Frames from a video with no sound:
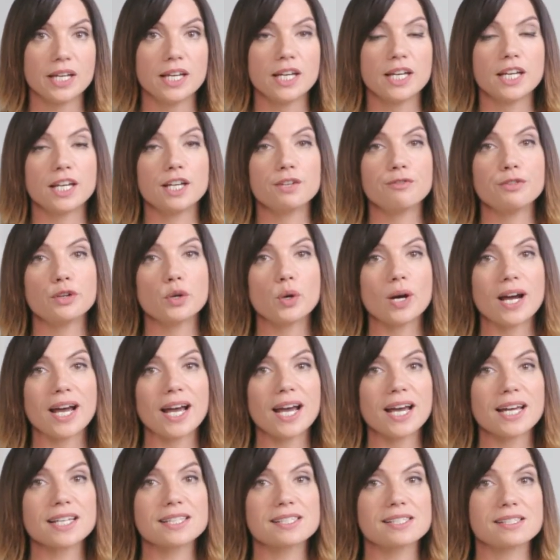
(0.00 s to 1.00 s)
If your
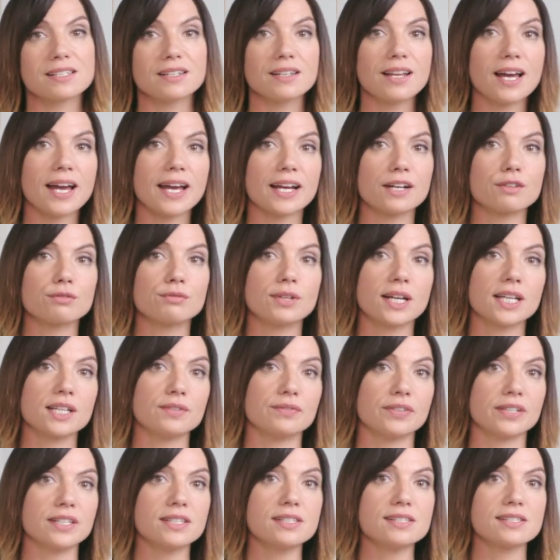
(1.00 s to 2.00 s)
ads lack
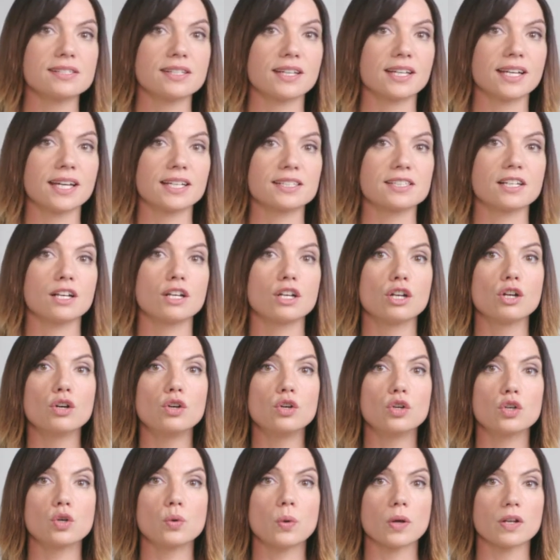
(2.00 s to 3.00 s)
relevance and get a
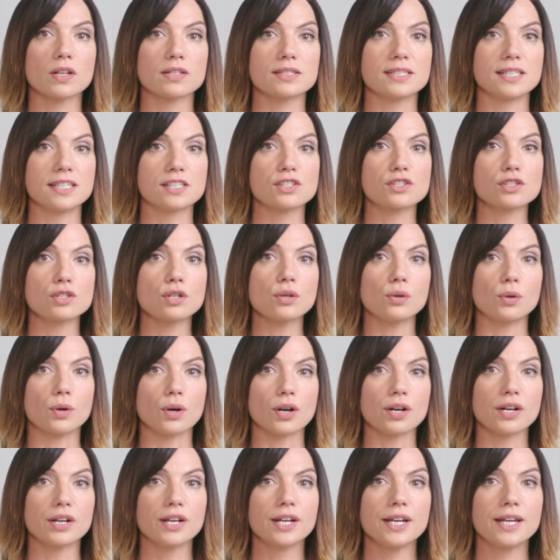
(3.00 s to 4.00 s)
low quality
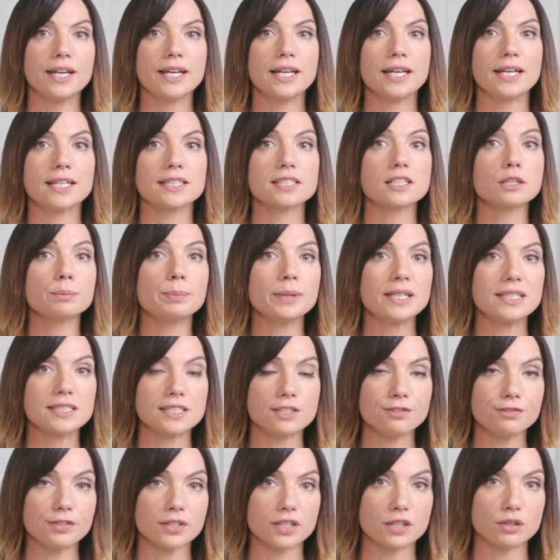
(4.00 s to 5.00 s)
score, it'll be
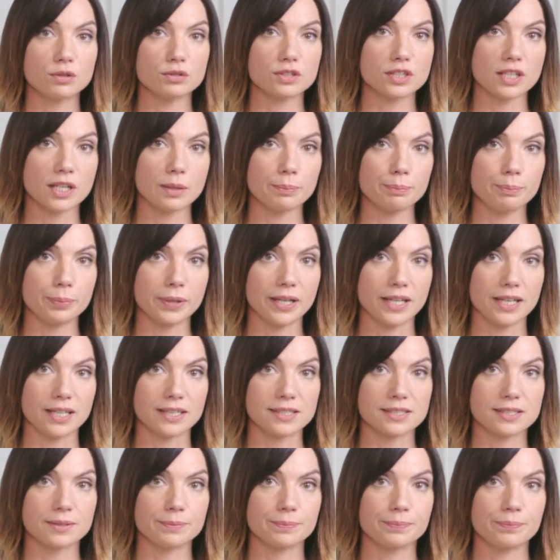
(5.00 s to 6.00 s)
difficult to
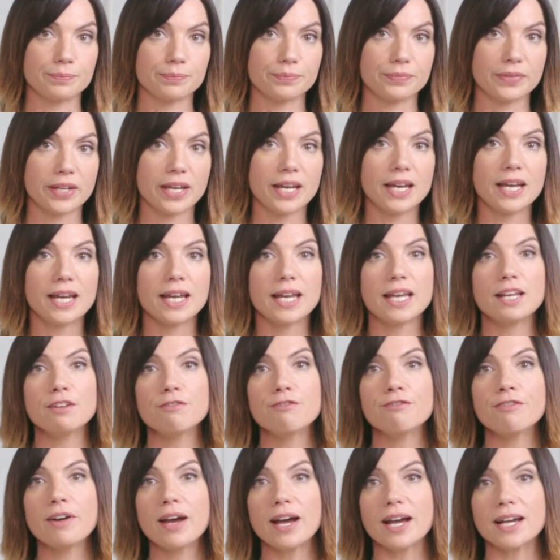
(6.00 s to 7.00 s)
compete. In
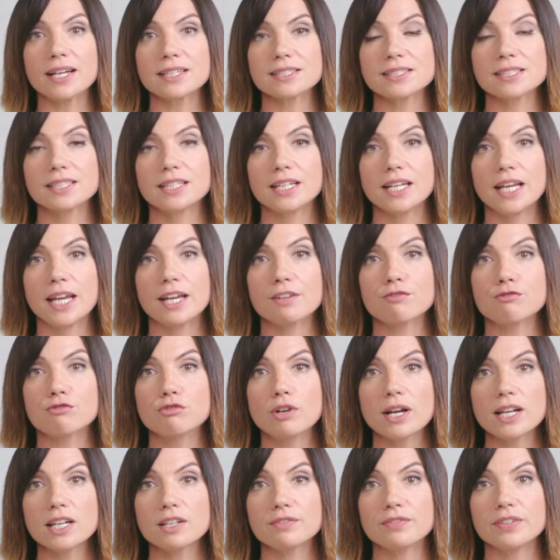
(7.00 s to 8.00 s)
fact, if
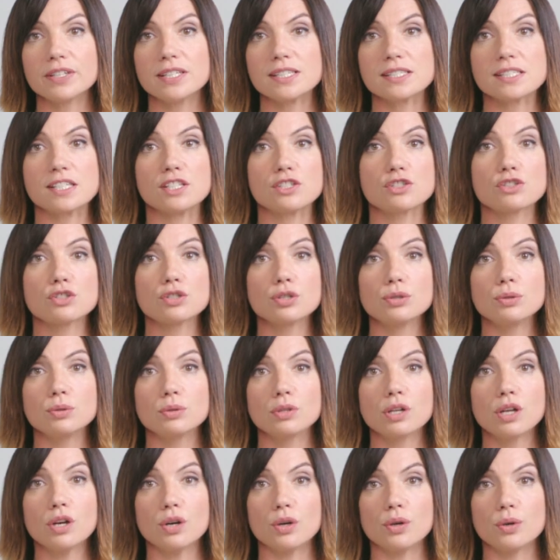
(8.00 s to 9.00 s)
relevance is too
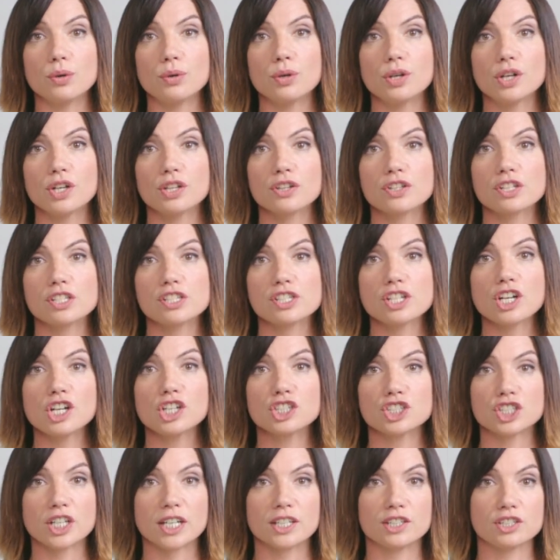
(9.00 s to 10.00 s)
low, the
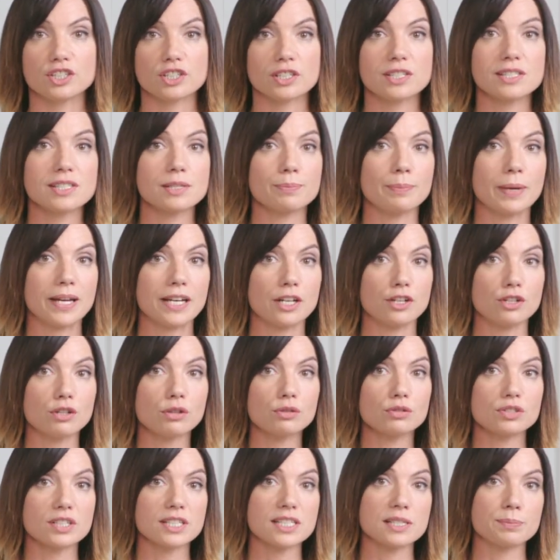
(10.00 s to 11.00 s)
search engines may
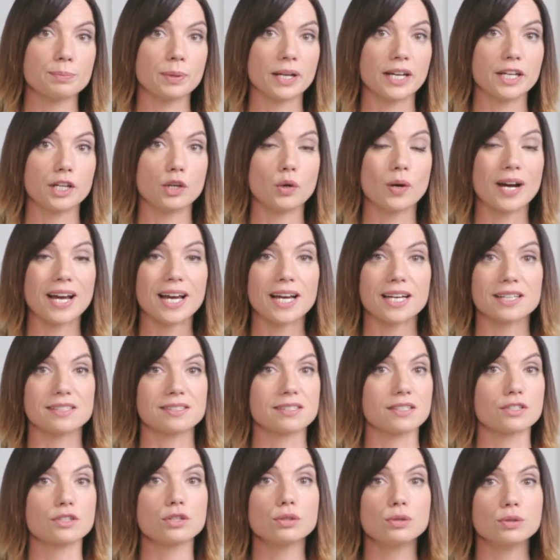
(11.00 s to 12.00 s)
not display your ads
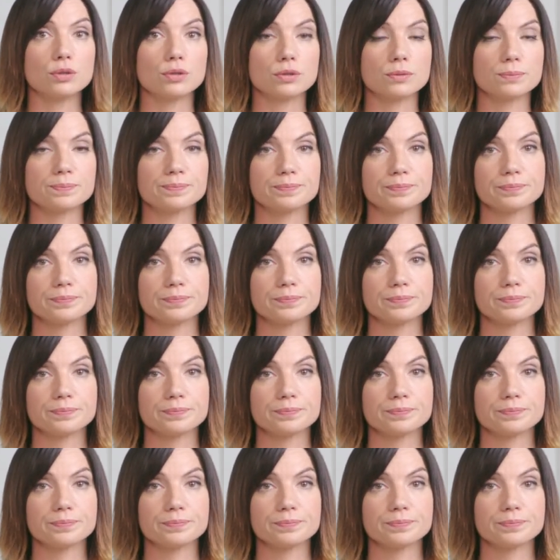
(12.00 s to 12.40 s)
at all.